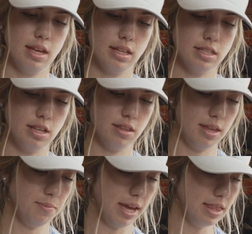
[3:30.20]
And so
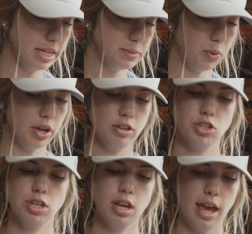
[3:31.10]
that by this point you
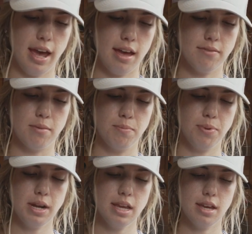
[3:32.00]
should have a
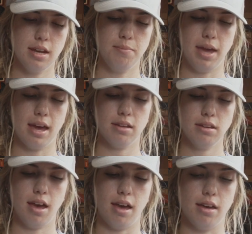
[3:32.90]
pretty good
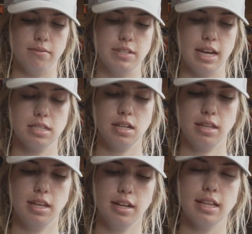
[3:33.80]
amount of dust
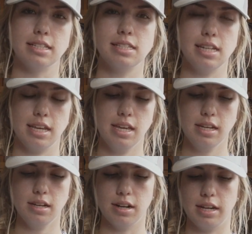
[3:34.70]
on there that's
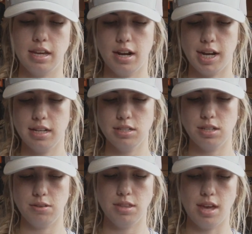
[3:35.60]
sticking or adhering
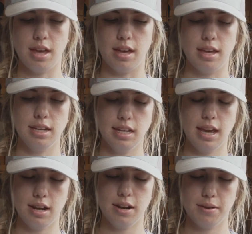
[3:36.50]
to the
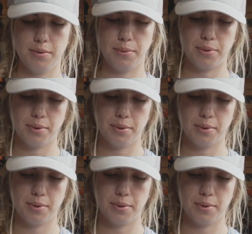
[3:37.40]
indicator.